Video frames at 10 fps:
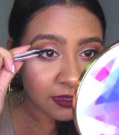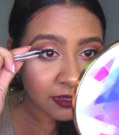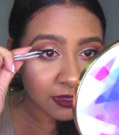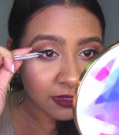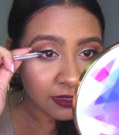
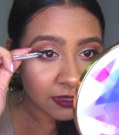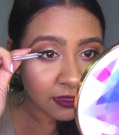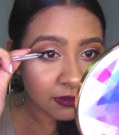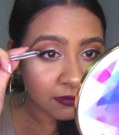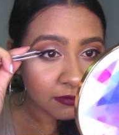I kind of like
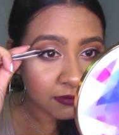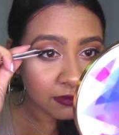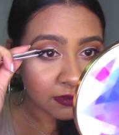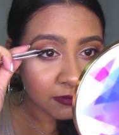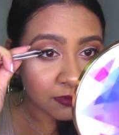it.
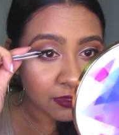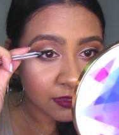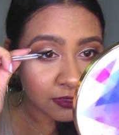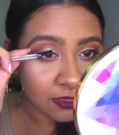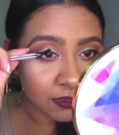I'm
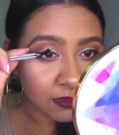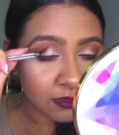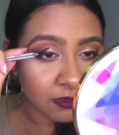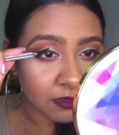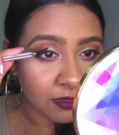trying to get
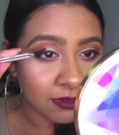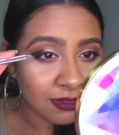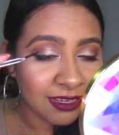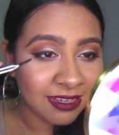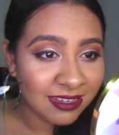
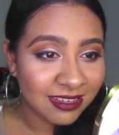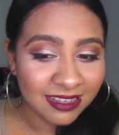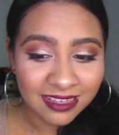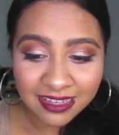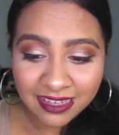it.
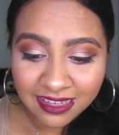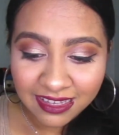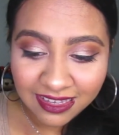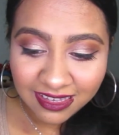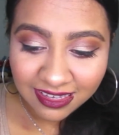
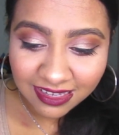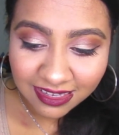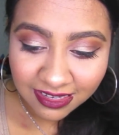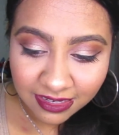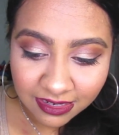
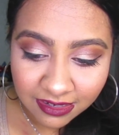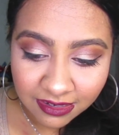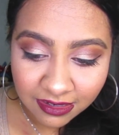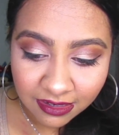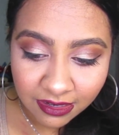
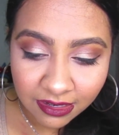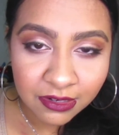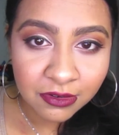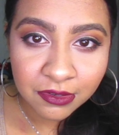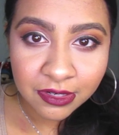And
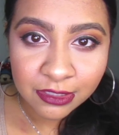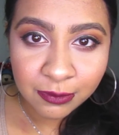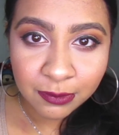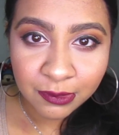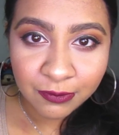I know you guys
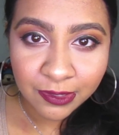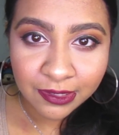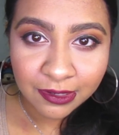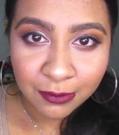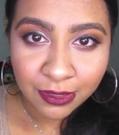are probably
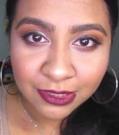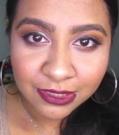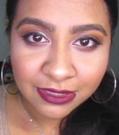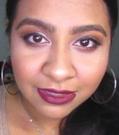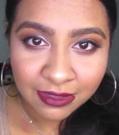freaking out what I
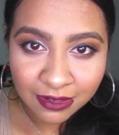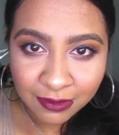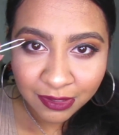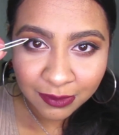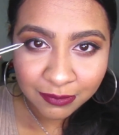just did
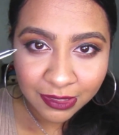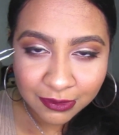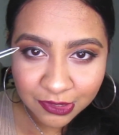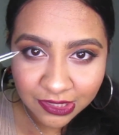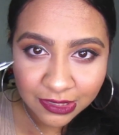there by
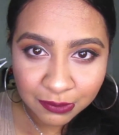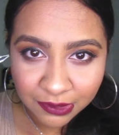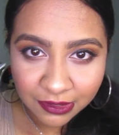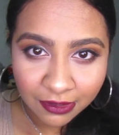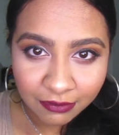like trying to
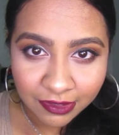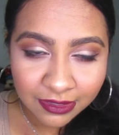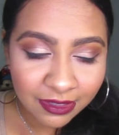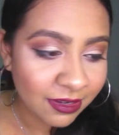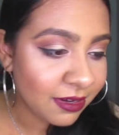pull it off
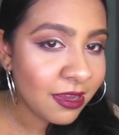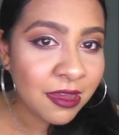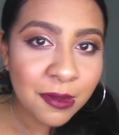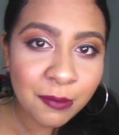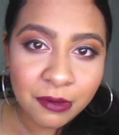like that,
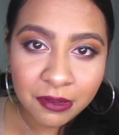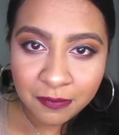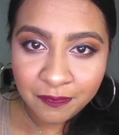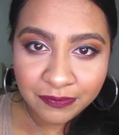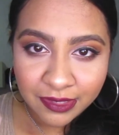
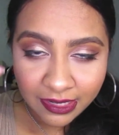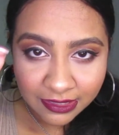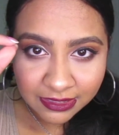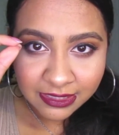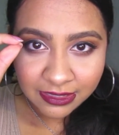but
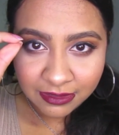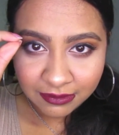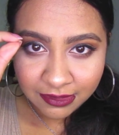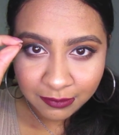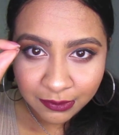I could see
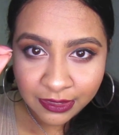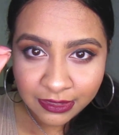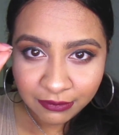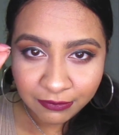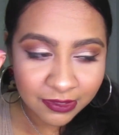the
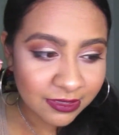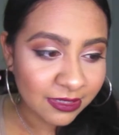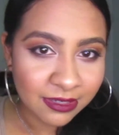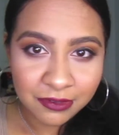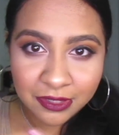complete
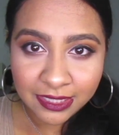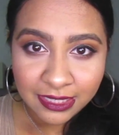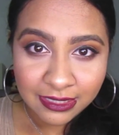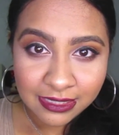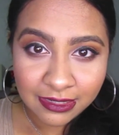difference. Like, you
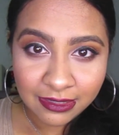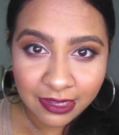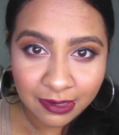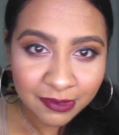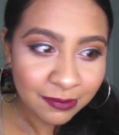guys can't see it in the
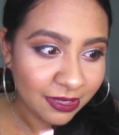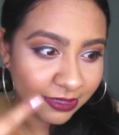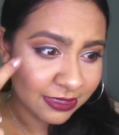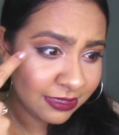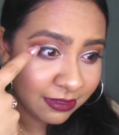camera, but
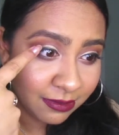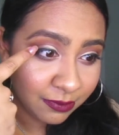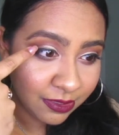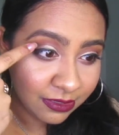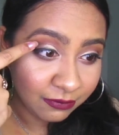I could see the
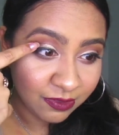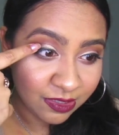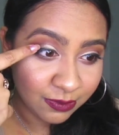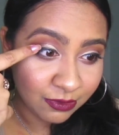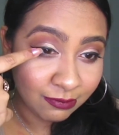complete
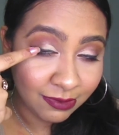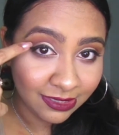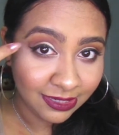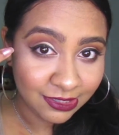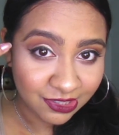difference between
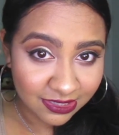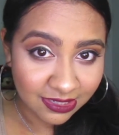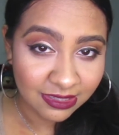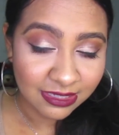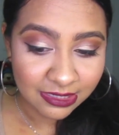my
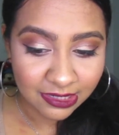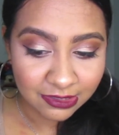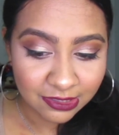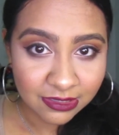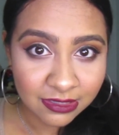lashes and these
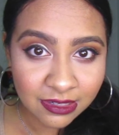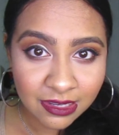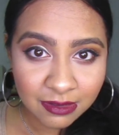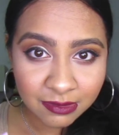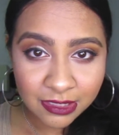lashes,
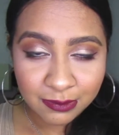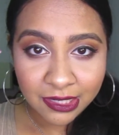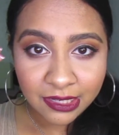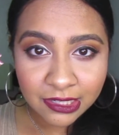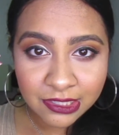because
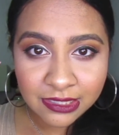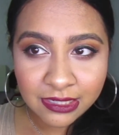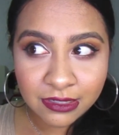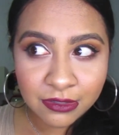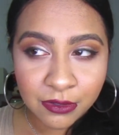my lashes
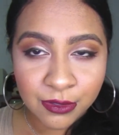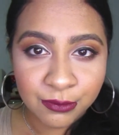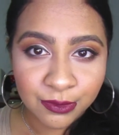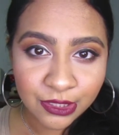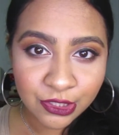tend to go
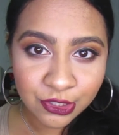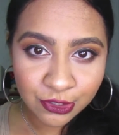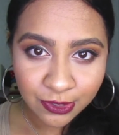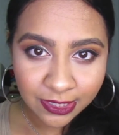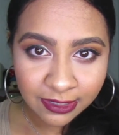out really
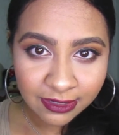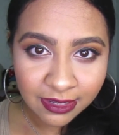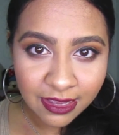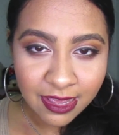straight.